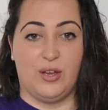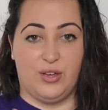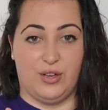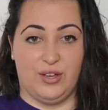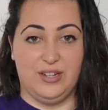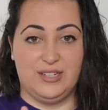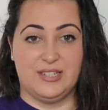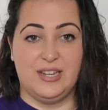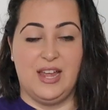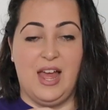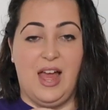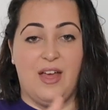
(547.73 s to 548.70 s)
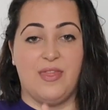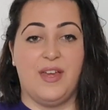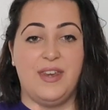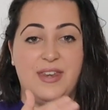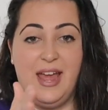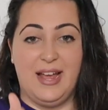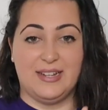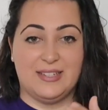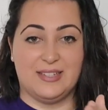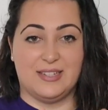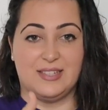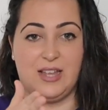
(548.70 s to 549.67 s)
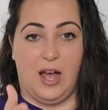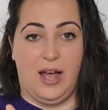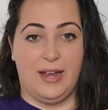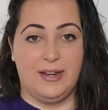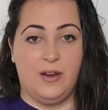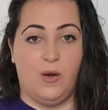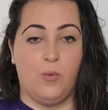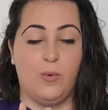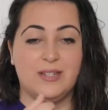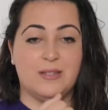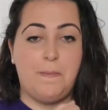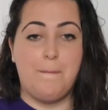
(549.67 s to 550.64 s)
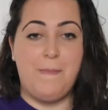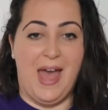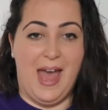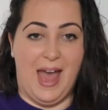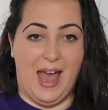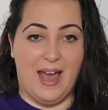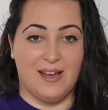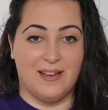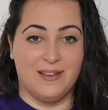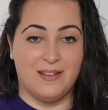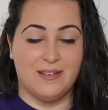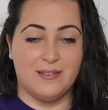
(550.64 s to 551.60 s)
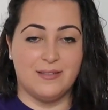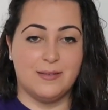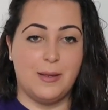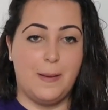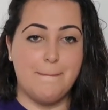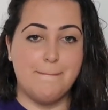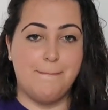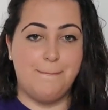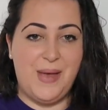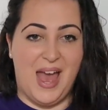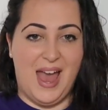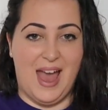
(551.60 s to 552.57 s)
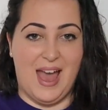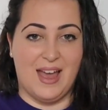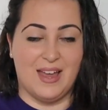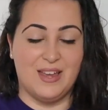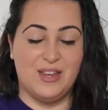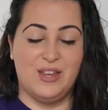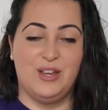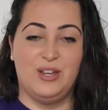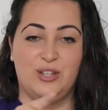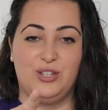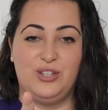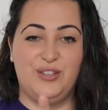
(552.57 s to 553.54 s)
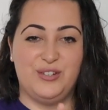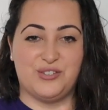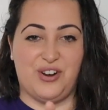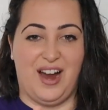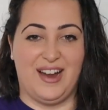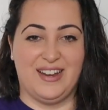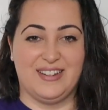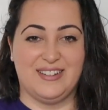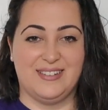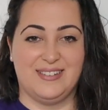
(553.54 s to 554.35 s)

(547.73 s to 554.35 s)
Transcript: Good. The next sign was bear. Bear. You try.